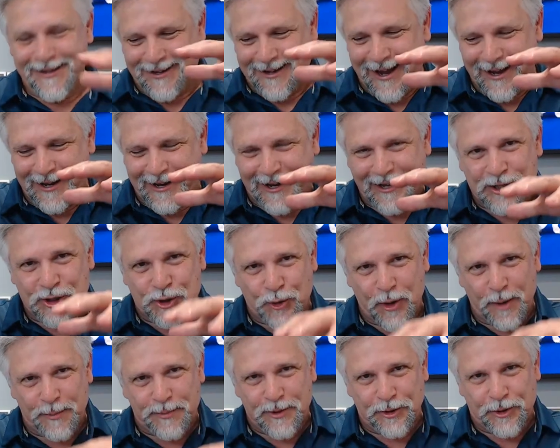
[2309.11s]
It gets
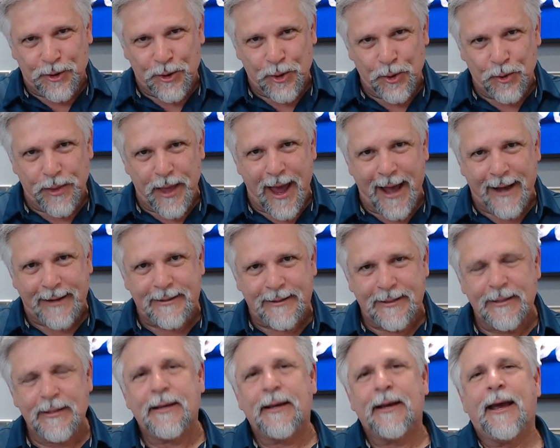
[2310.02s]
dripped through
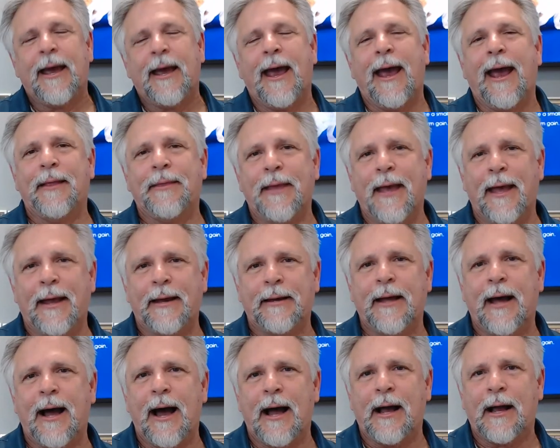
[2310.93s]
that, and
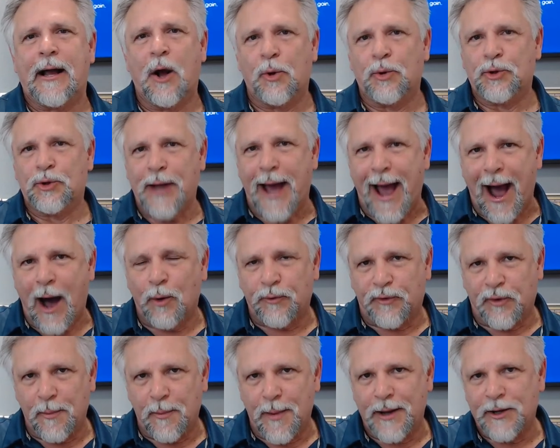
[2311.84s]
then uh, goes
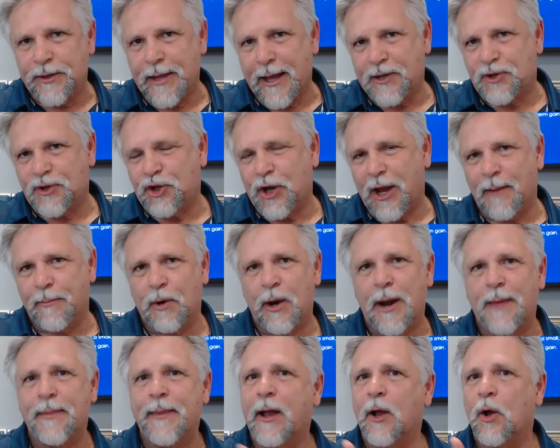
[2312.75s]
out from under that chamber,
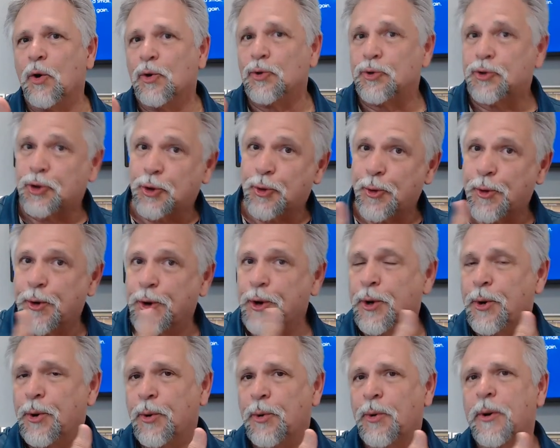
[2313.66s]
and then goes
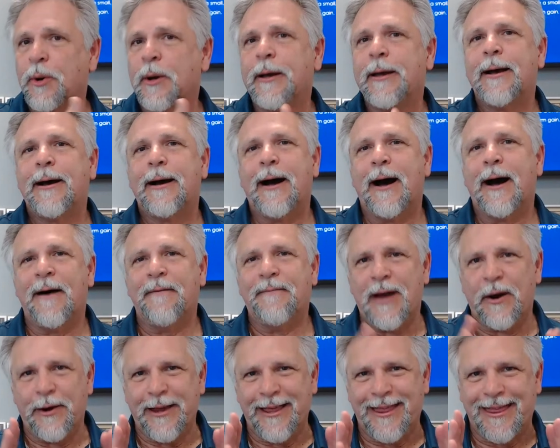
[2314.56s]
through a
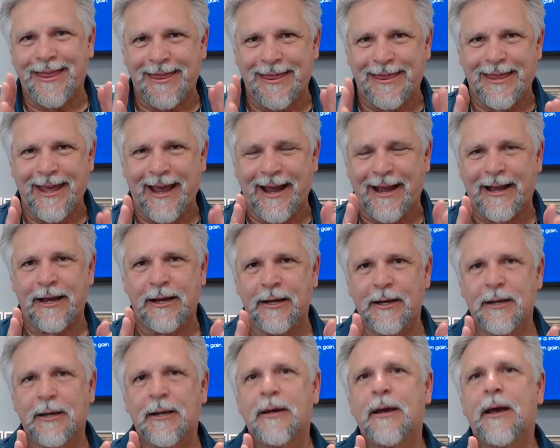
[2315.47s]
very thick
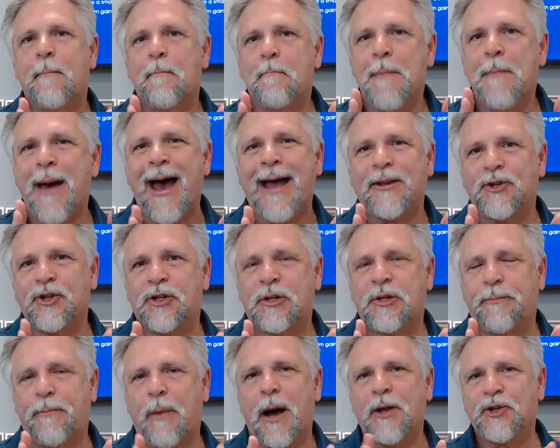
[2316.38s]
matin
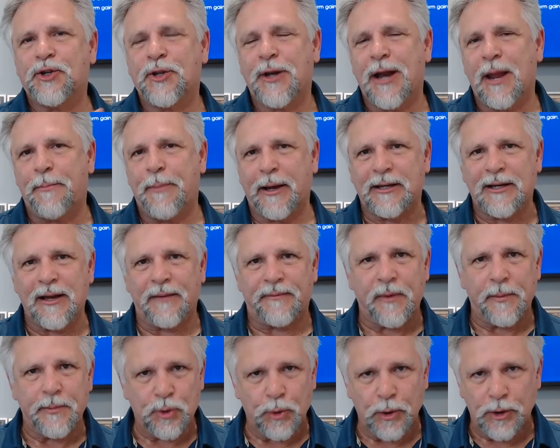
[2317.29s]
sponge that I picked up
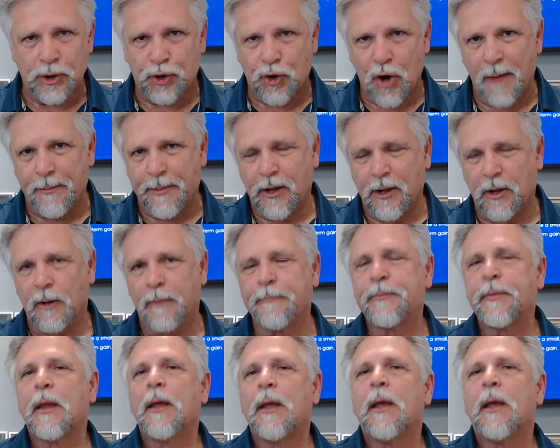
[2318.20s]
from Swiss Tropical.